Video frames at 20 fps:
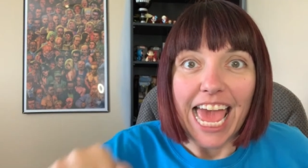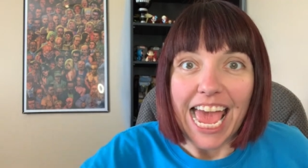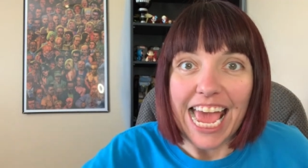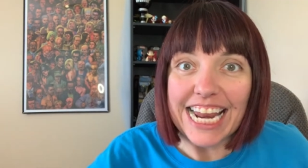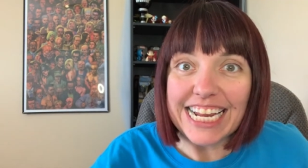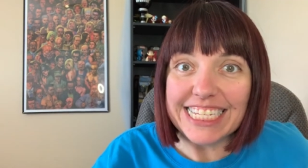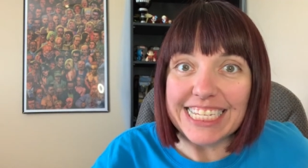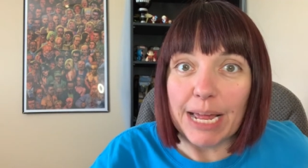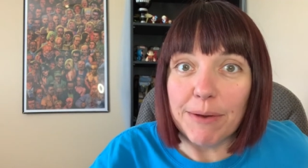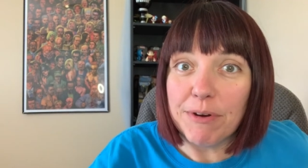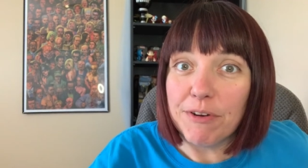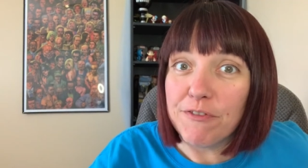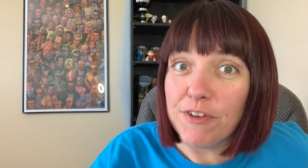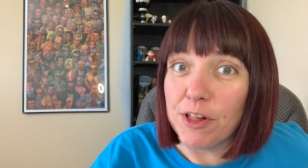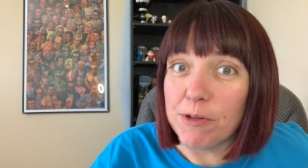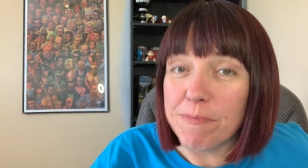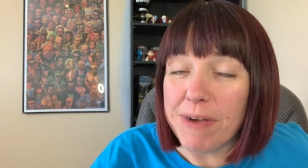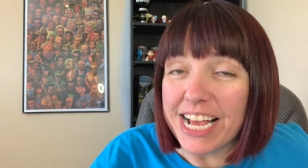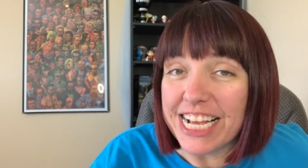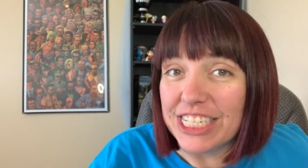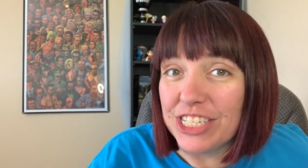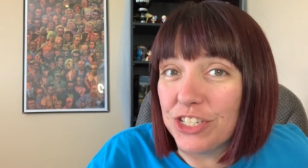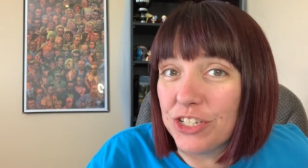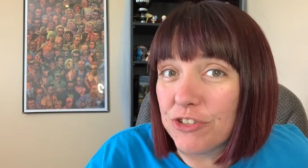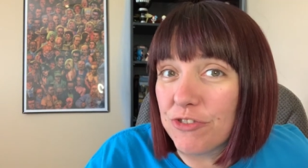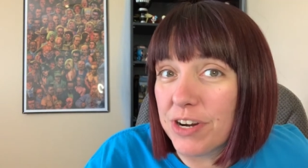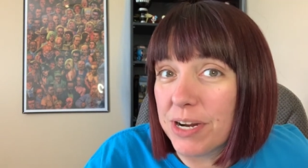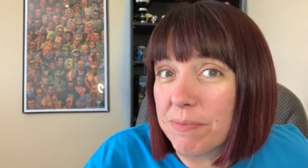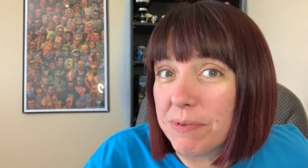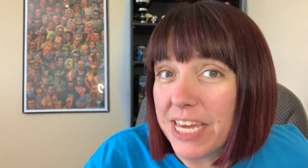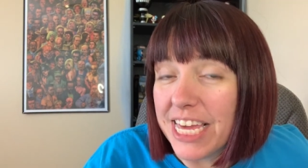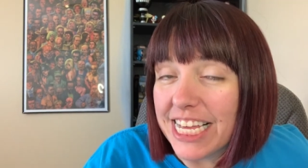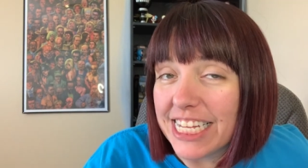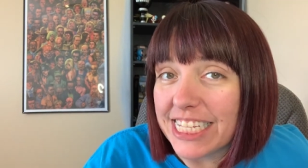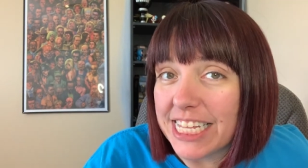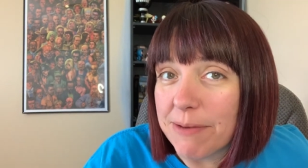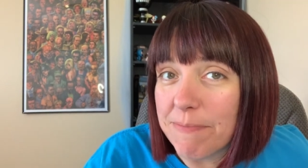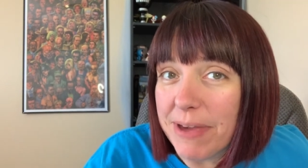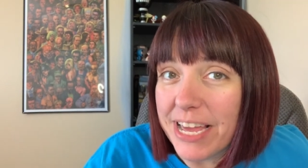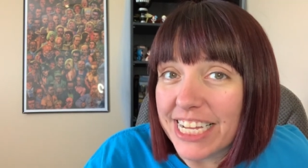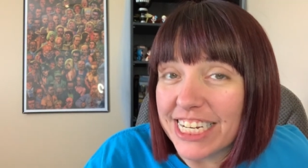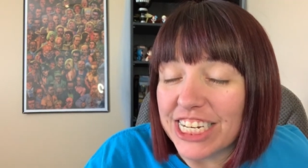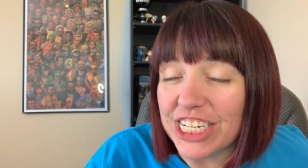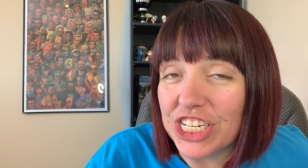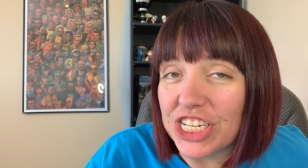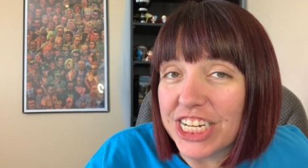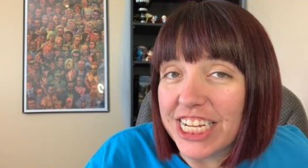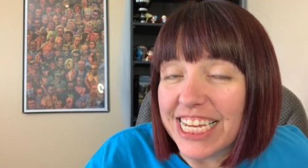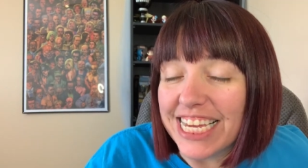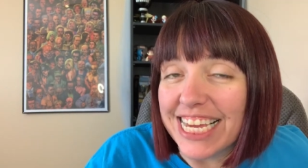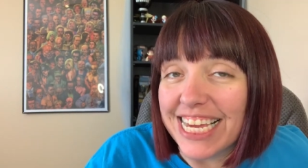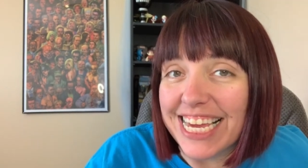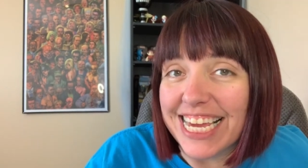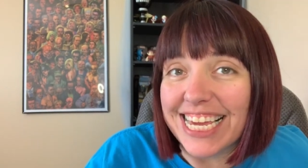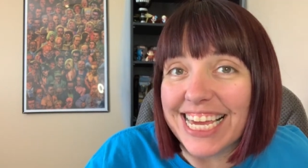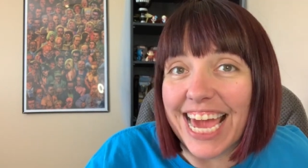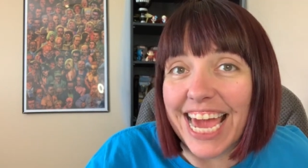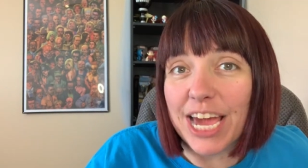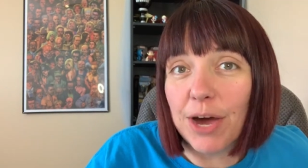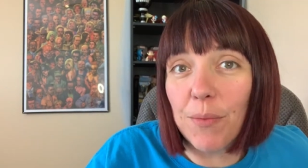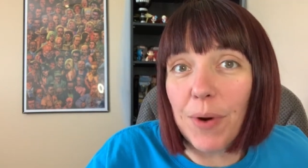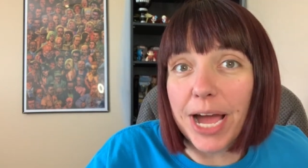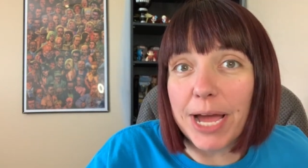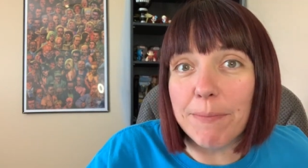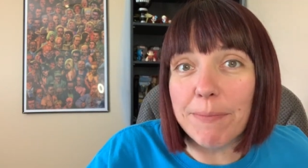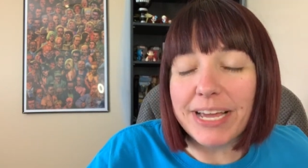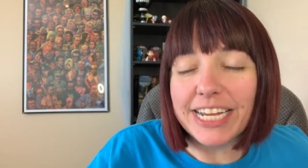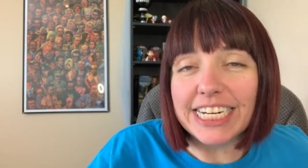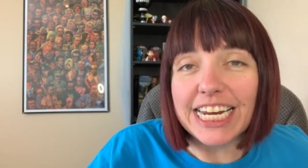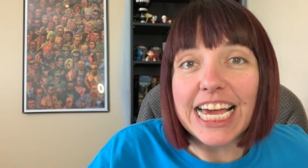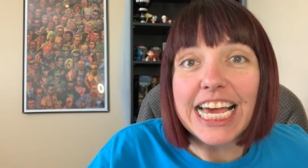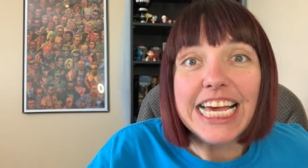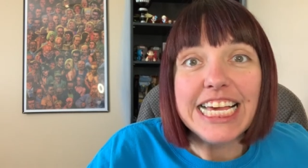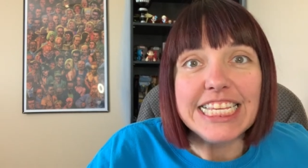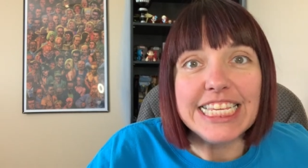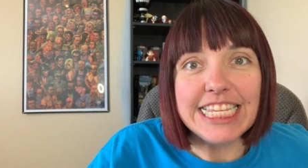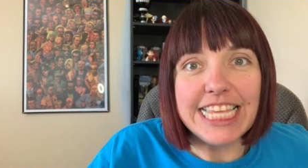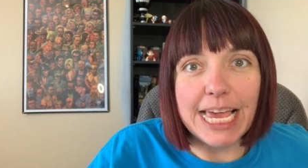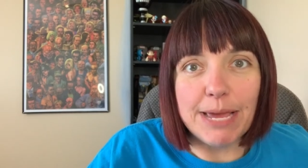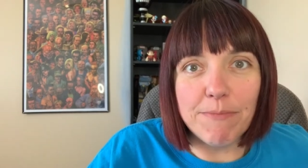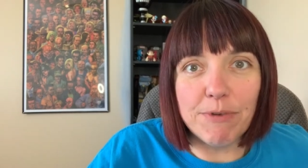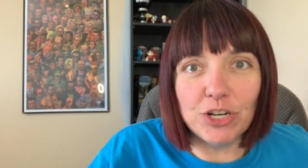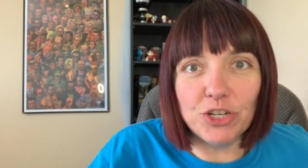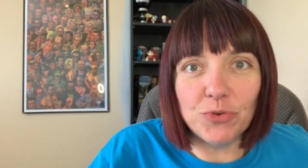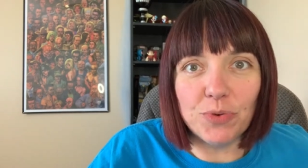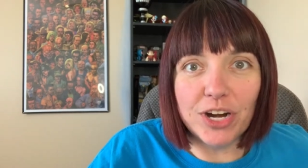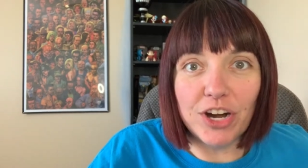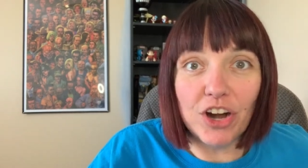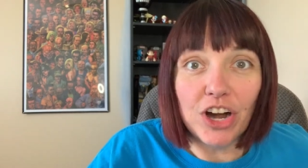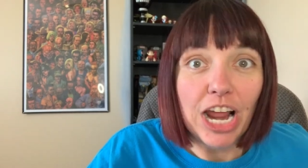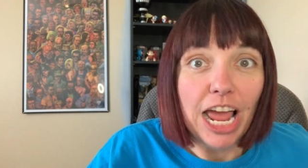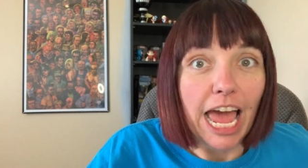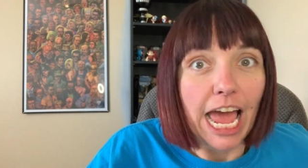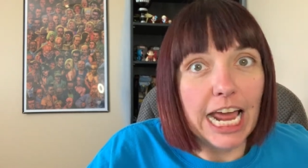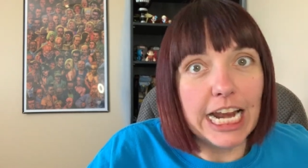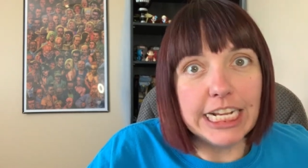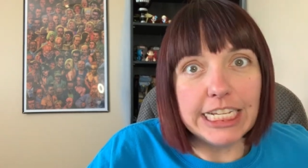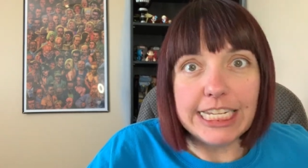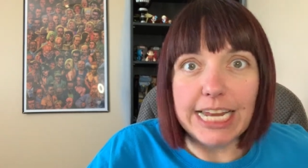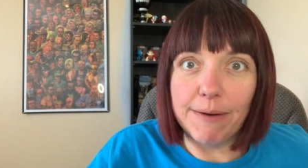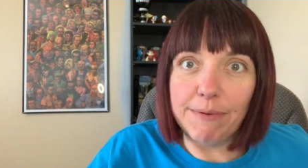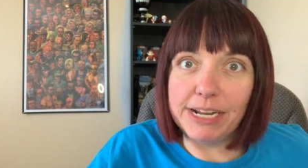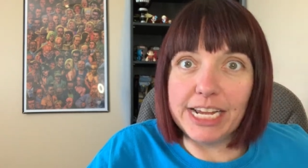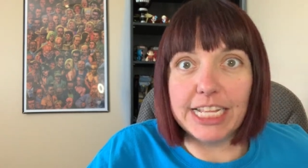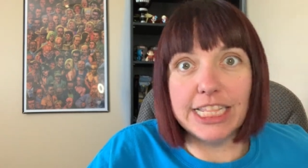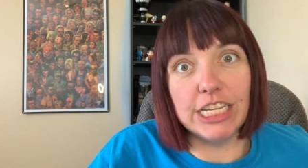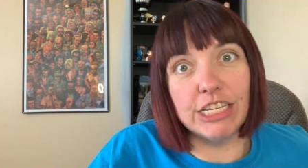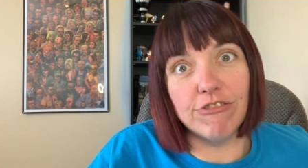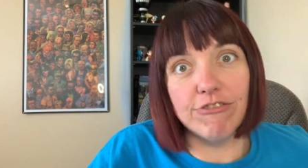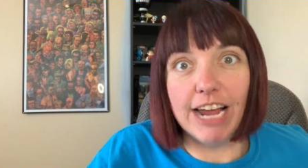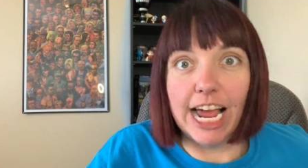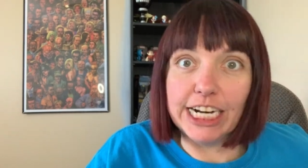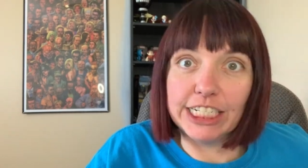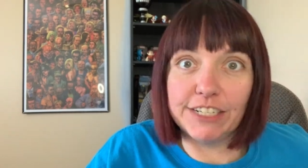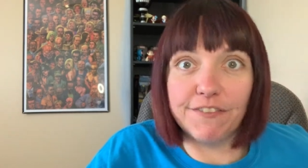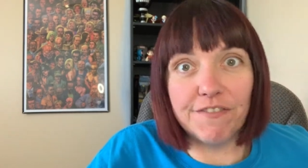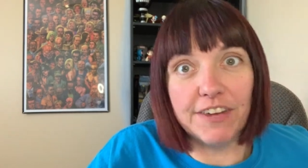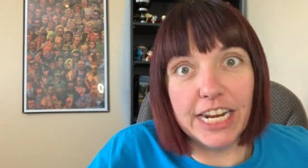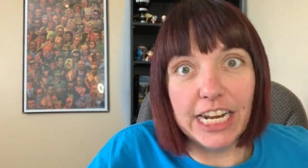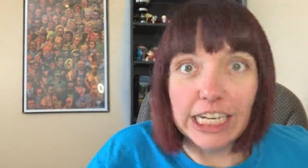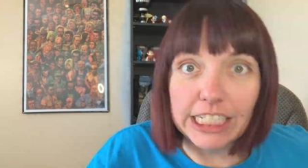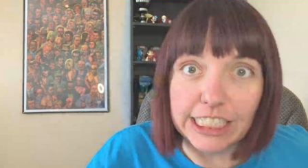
And it's time to follow my Instagram, Geekly Amanda, G E E K O Y Amanda. Same on Twitter. And it's time to get this reaction video